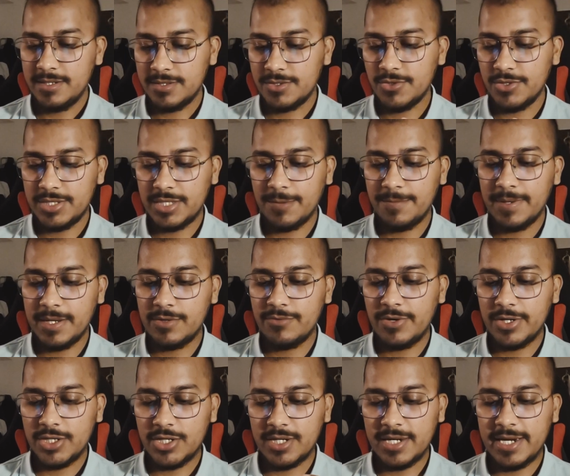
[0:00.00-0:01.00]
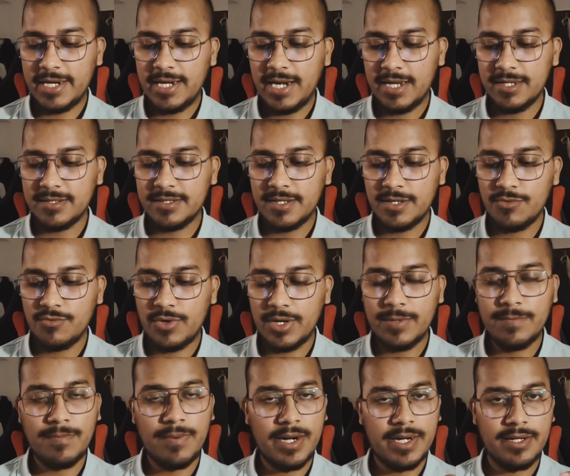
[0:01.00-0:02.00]
so it's a big question. I'll answer
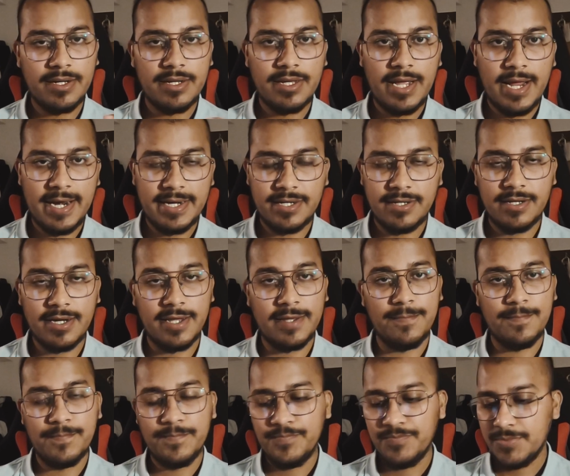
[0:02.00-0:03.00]
one part at a time.